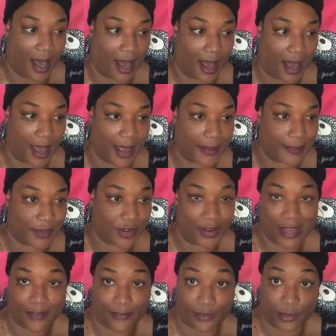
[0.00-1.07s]
I'm
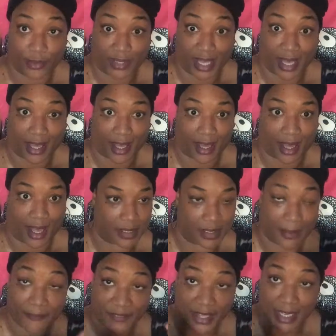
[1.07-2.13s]
grateful that
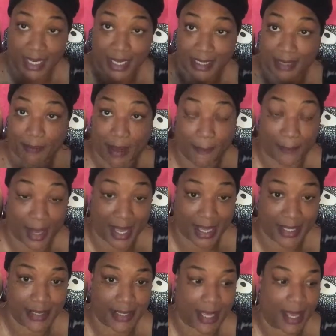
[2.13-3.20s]
something clicked in my
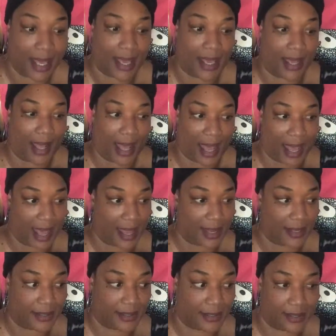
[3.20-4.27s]
mind
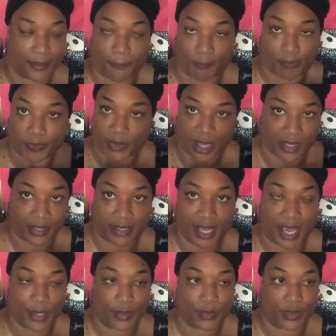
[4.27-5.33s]
and I
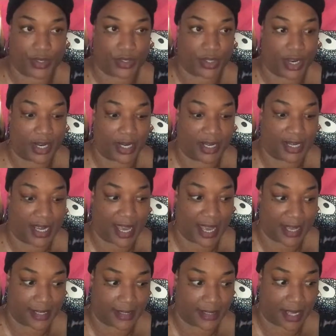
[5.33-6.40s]
started on the journey,
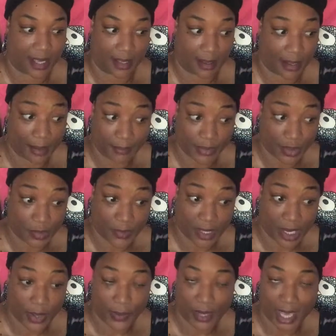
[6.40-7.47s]
and I'm
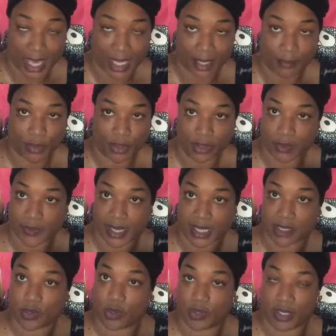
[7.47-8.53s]
doing okay. I'm not doing
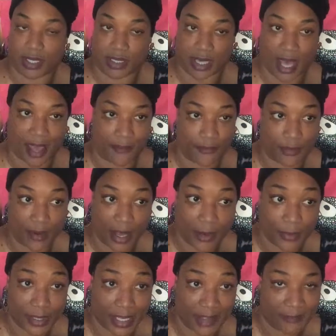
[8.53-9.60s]
as good as I thought I
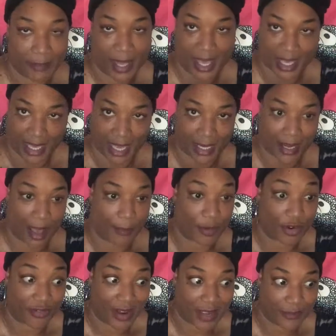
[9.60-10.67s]
would have, but again, I'm
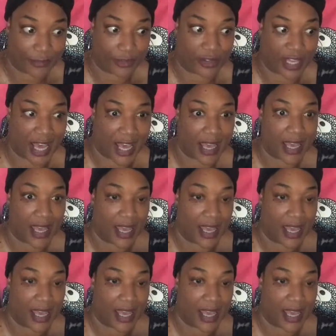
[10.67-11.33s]
grateful that